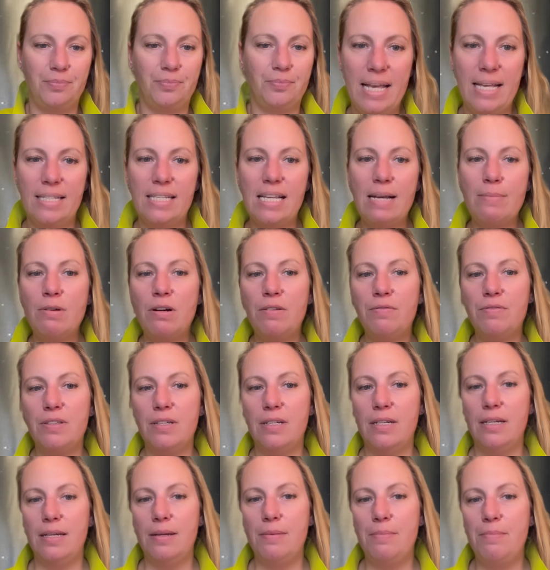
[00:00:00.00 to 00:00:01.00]
Some of
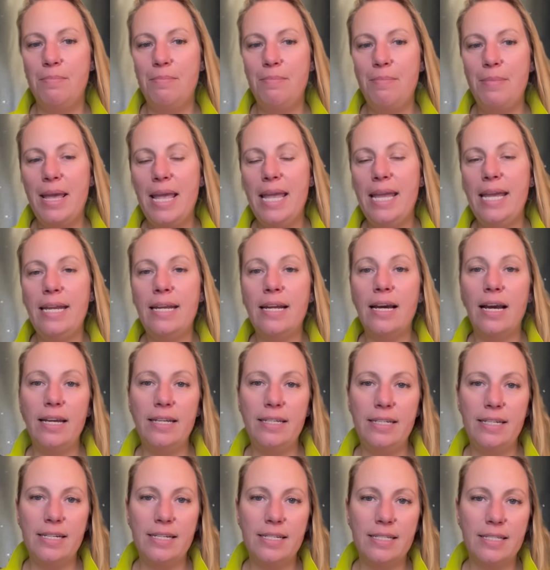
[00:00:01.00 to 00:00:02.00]
the main
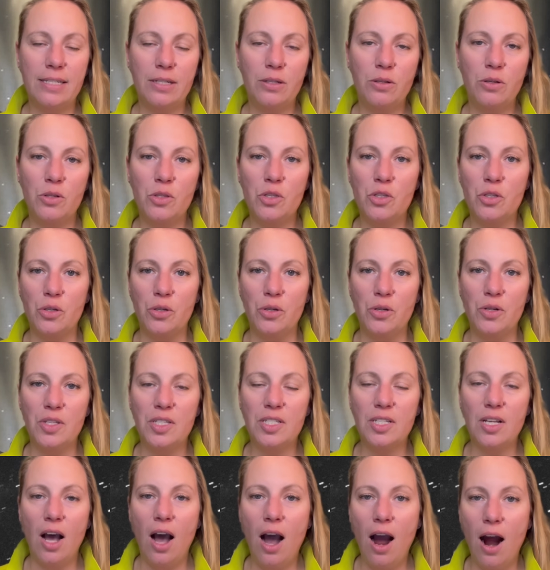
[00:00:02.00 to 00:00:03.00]
ideas and
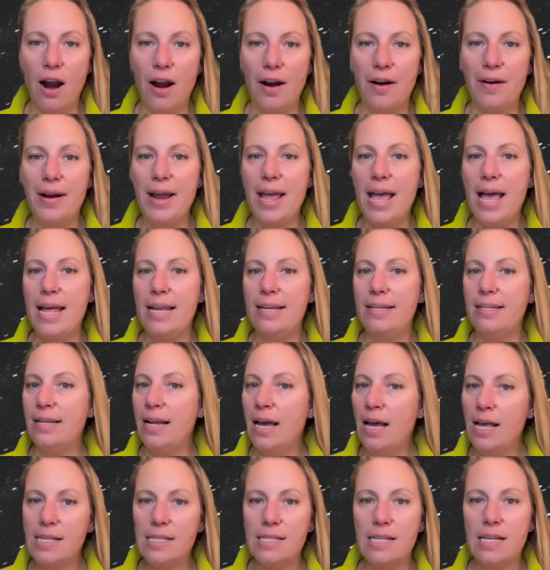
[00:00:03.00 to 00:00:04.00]
concerns are, and
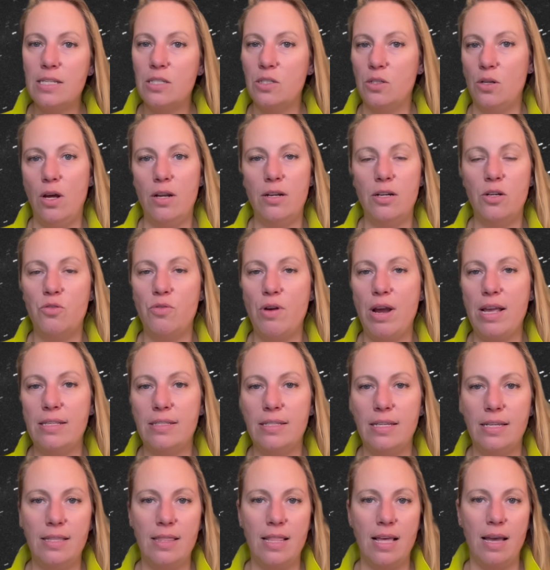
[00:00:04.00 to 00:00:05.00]
NASA's not
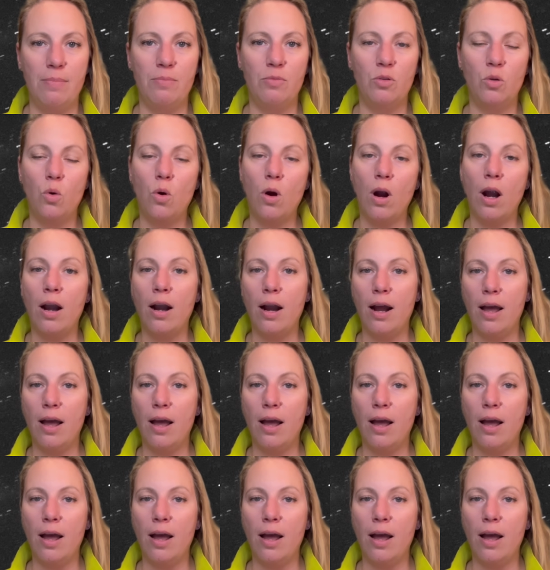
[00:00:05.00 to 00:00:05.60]
addressing them, nor are